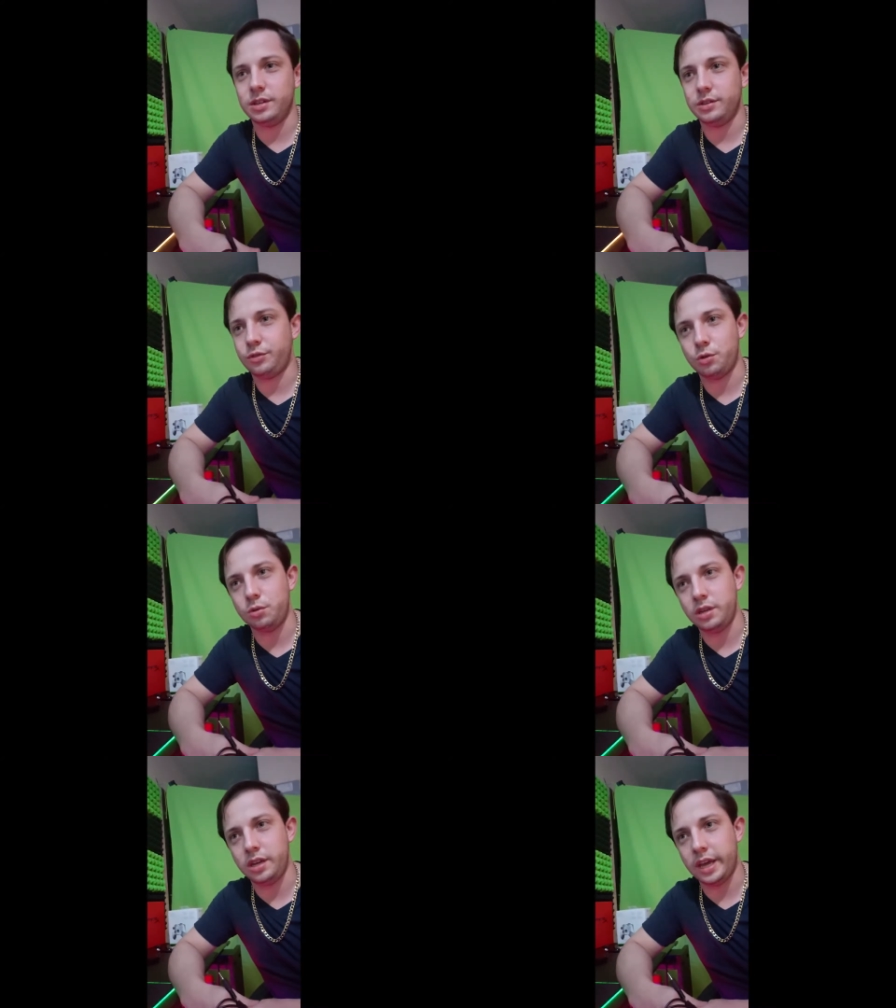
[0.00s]
The
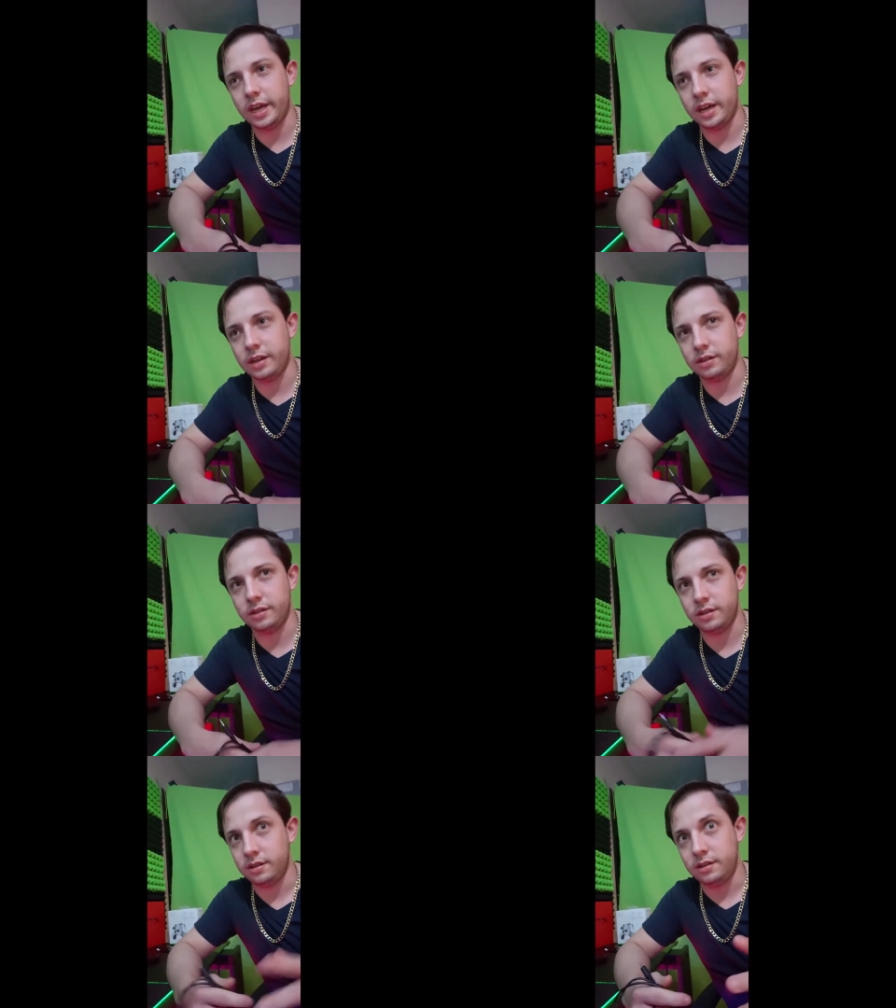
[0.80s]
trolling and
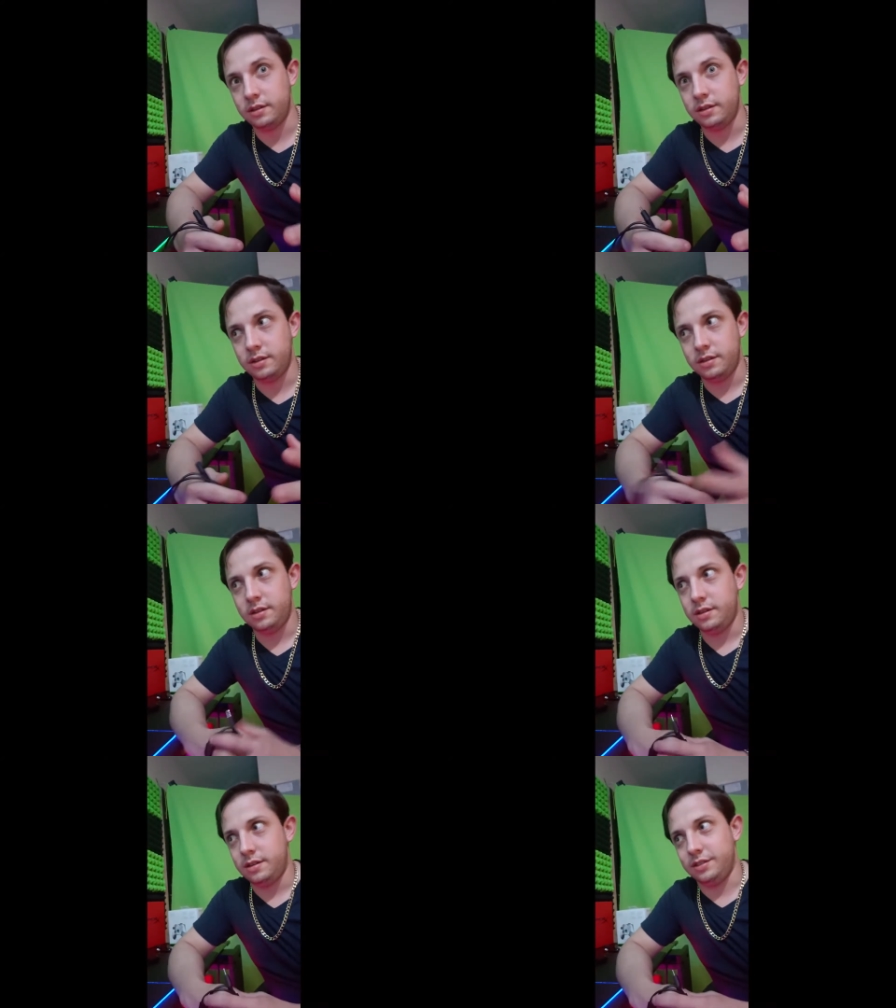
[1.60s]

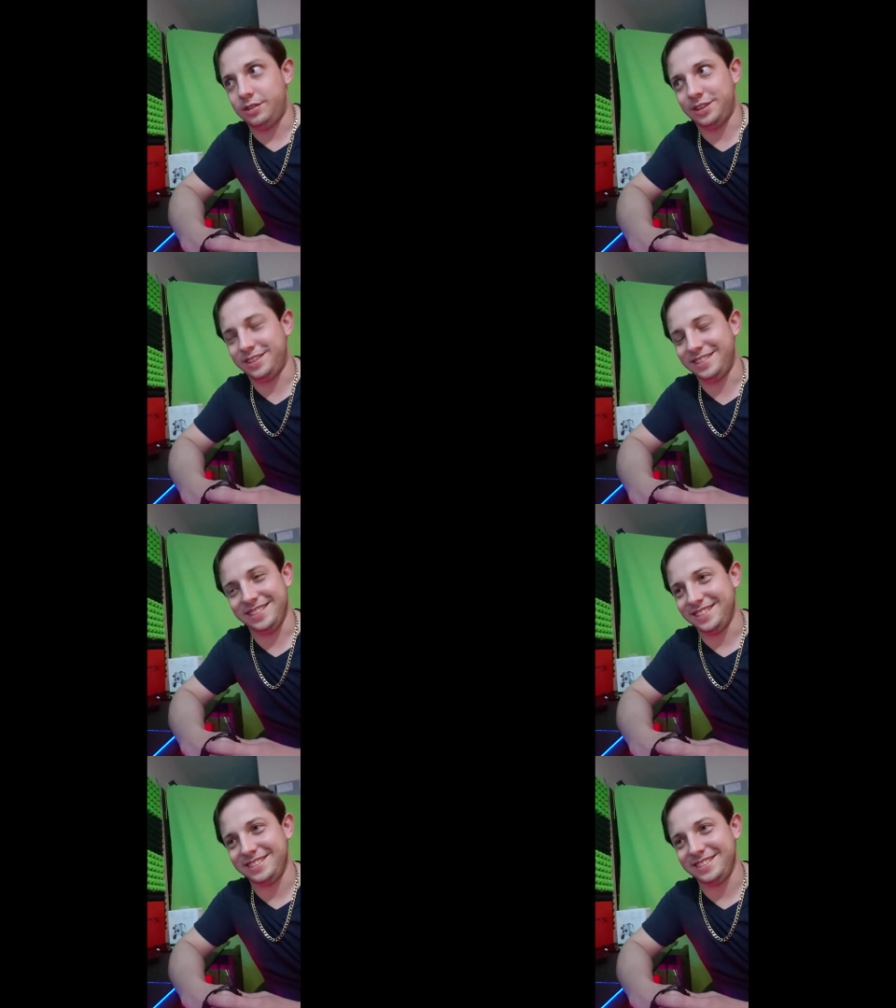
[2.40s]
just